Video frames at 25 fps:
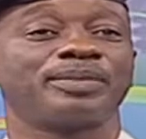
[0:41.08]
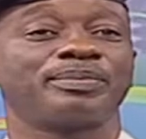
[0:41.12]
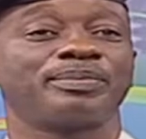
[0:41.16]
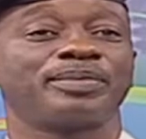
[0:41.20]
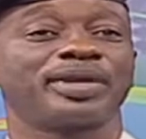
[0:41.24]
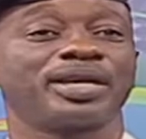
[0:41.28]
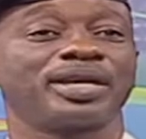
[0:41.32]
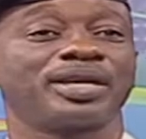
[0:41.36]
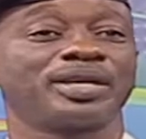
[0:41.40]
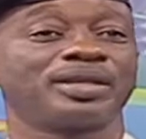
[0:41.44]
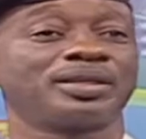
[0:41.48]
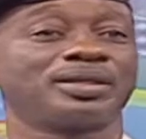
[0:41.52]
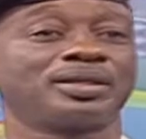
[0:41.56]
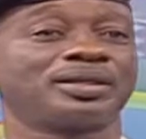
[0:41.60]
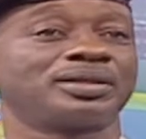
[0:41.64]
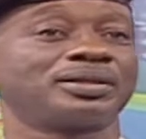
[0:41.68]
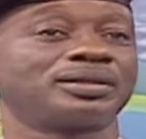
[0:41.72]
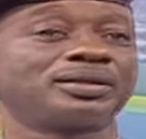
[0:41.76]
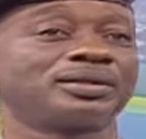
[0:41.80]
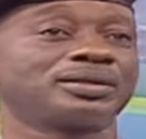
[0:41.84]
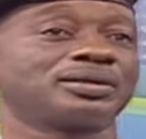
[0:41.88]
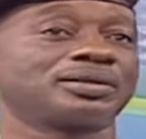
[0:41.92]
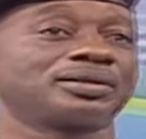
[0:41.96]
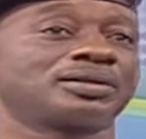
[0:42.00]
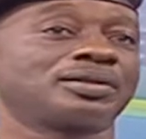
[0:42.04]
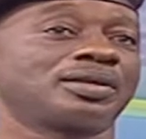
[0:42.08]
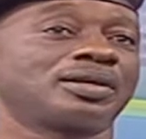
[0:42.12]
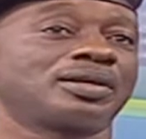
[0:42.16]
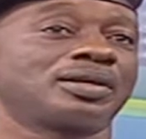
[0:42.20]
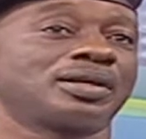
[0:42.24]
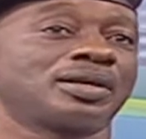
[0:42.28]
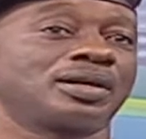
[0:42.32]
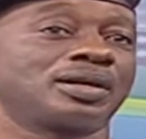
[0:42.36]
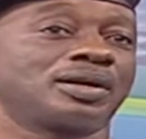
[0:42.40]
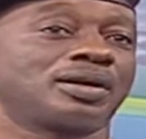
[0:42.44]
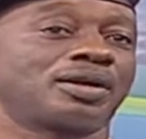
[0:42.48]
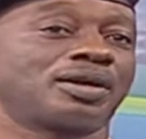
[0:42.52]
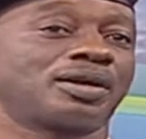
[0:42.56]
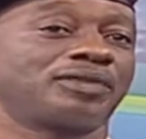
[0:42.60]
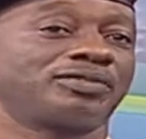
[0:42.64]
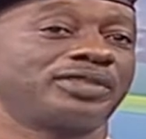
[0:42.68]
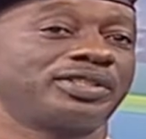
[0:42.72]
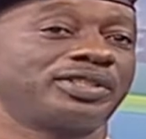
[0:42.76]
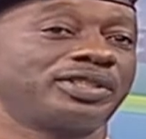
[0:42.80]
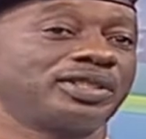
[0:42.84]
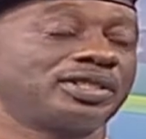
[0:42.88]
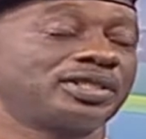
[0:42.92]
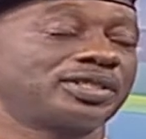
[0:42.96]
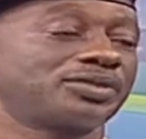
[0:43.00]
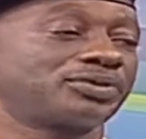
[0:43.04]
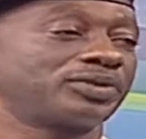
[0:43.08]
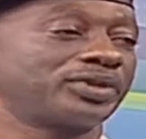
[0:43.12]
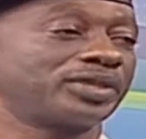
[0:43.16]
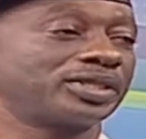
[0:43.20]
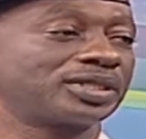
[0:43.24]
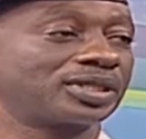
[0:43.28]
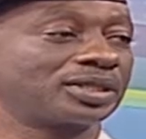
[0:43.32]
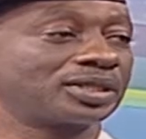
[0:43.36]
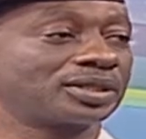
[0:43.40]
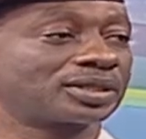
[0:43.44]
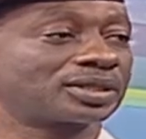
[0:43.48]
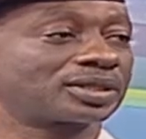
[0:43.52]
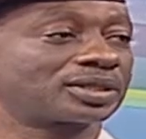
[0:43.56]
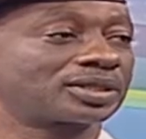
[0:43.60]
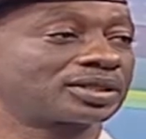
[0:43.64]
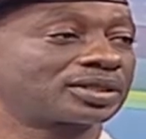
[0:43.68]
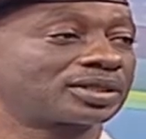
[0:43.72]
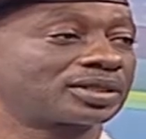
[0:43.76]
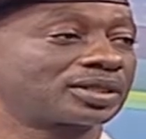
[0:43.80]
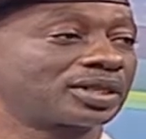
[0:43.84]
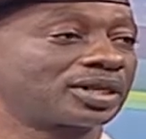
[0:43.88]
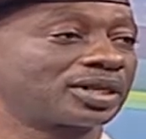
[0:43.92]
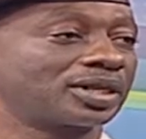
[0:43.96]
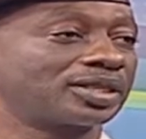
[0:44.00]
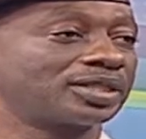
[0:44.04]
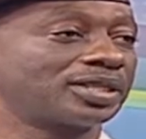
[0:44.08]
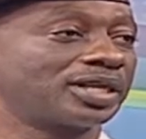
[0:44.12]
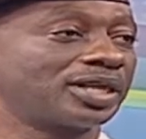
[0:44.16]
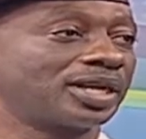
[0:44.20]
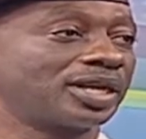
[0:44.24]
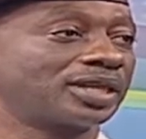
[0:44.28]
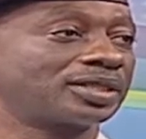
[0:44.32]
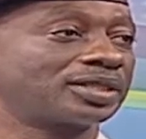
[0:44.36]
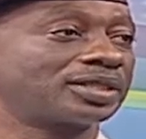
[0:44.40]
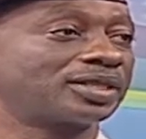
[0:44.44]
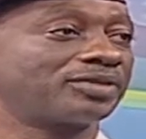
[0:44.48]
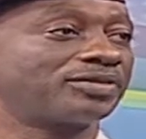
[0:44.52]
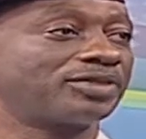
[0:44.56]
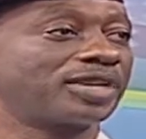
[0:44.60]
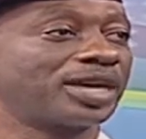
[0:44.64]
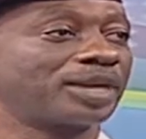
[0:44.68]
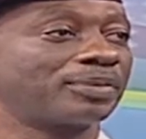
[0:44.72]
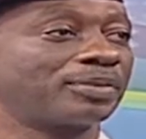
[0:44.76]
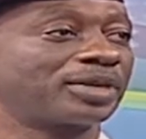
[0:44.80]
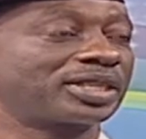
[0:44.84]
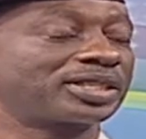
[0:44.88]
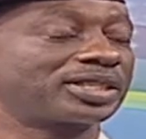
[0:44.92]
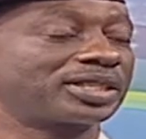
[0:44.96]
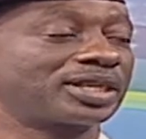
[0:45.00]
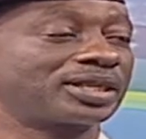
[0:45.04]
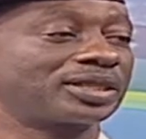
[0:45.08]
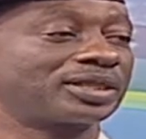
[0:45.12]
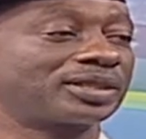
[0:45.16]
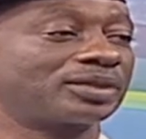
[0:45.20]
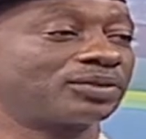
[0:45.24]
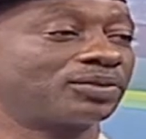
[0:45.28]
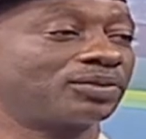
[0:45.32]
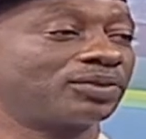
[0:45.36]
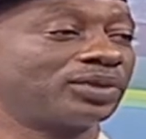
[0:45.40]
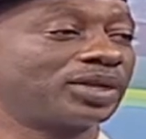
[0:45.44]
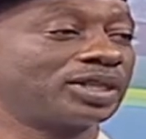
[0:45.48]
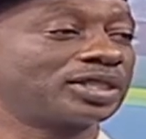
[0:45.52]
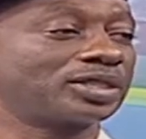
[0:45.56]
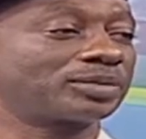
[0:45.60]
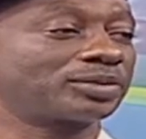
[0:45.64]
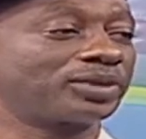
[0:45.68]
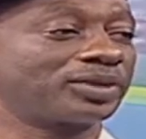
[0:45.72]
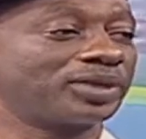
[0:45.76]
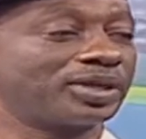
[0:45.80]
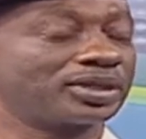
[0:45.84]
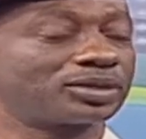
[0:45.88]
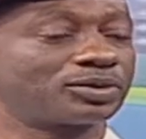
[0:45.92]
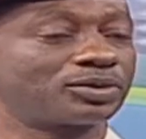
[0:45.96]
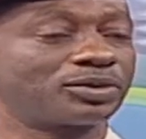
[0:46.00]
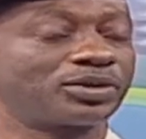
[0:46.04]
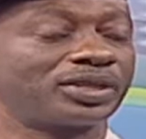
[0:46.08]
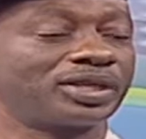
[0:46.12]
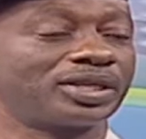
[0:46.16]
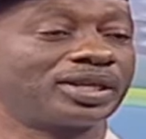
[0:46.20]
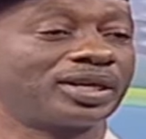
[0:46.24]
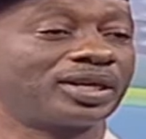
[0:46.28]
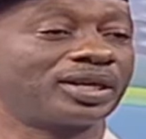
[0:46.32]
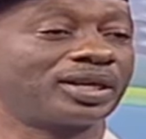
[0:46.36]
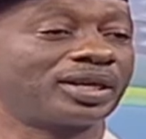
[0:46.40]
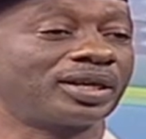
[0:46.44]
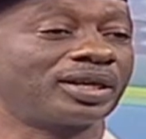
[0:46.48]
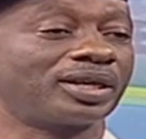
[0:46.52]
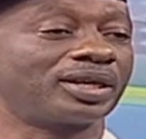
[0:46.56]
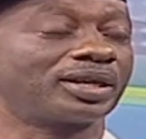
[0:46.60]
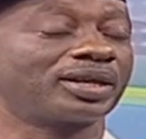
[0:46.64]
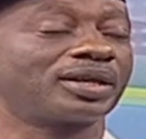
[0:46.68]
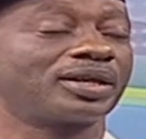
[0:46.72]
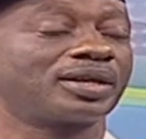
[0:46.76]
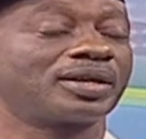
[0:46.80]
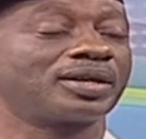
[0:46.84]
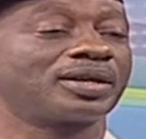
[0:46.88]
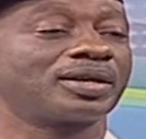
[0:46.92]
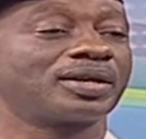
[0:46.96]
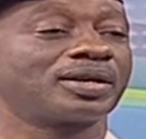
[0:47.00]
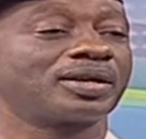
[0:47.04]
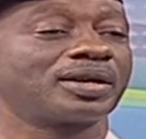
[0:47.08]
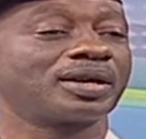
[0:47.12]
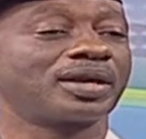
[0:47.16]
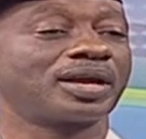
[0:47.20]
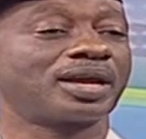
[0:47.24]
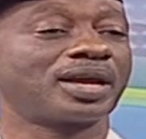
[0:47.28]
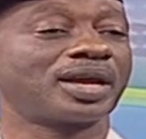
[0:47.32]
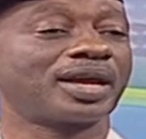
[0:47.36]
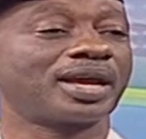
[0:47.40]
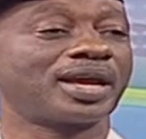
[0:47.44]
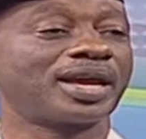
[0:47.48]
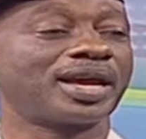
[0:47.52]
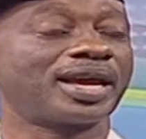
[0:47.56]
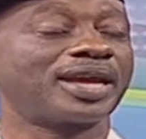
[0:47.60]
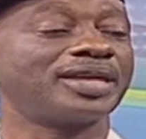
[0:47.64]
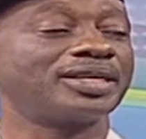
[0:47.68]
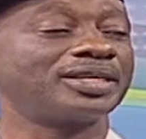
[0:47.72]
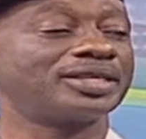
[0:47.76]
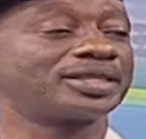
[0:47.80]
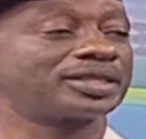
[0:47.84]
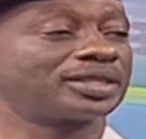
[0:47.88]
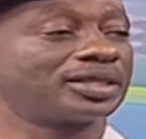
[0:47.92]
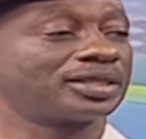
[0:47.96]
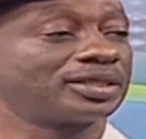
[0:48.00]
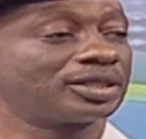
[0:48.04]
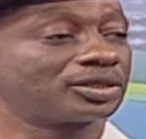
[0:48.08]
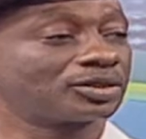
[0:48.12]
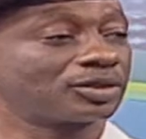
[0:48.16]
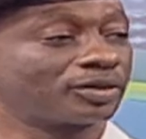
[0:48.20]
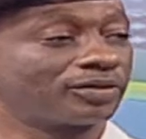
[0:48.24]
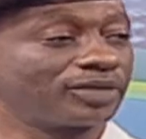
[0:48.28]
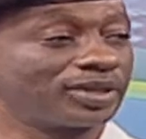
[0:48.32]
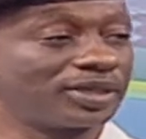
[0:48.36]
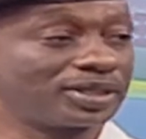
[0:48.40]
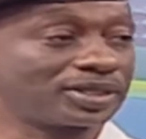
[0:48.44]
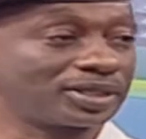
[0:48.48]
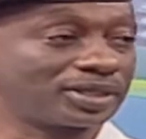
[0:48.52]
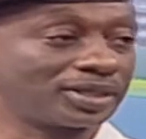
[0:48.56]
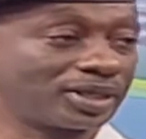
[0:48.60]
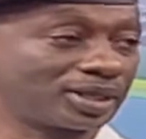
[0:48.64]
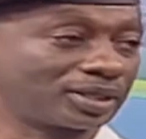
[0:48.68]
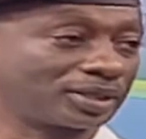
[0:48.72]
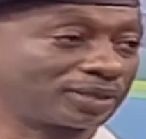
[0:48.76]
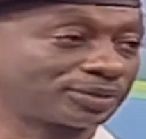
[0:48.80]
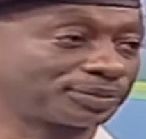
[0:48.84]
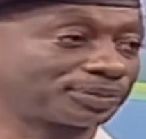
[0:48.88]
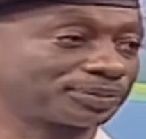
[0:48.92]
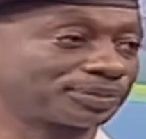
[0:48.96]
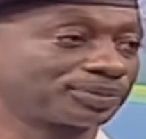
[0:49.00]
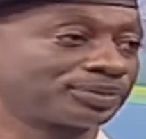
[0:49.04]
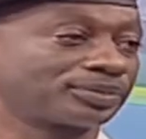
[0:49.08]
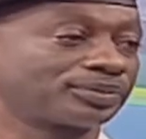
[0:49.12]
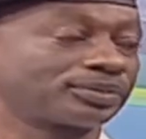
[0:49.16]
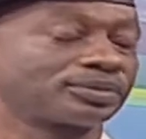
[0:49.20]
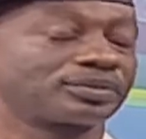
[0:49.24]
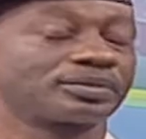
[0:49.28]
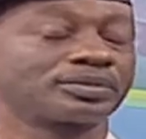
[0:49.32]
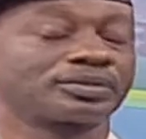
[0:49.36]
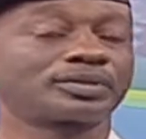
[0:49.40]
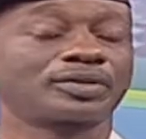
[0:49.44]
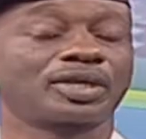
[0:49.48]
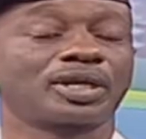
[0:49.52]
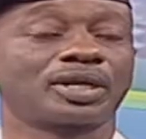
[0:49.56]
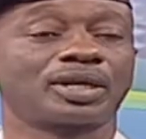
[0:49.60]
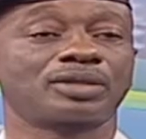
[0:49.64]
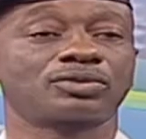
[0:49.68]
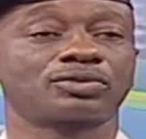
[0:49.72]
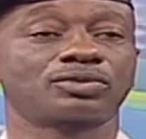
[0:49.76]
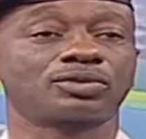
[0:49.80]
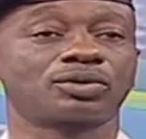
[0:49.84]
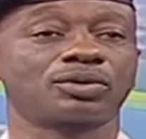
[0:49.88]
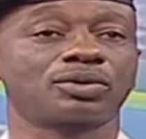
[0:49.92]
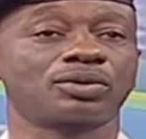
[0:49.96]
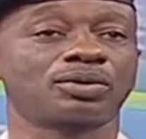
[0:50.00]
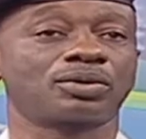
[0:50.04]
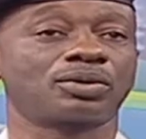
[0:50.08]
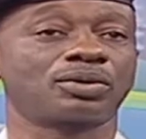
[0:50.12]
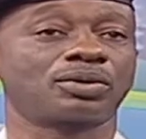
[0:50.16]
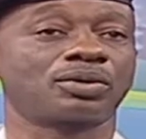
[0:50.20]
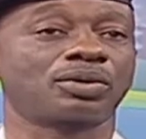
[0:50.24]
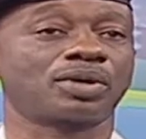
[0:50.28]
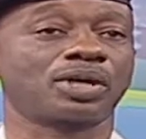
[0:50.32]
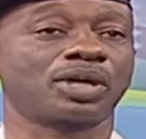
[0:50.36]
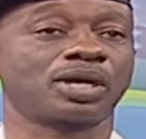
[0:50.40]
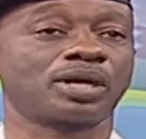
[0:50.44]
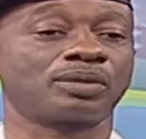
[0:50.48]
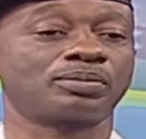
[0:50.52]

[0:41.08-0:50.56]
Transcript: the main of these reasons is the severe harmattan we experienced during the early stages of this year, and so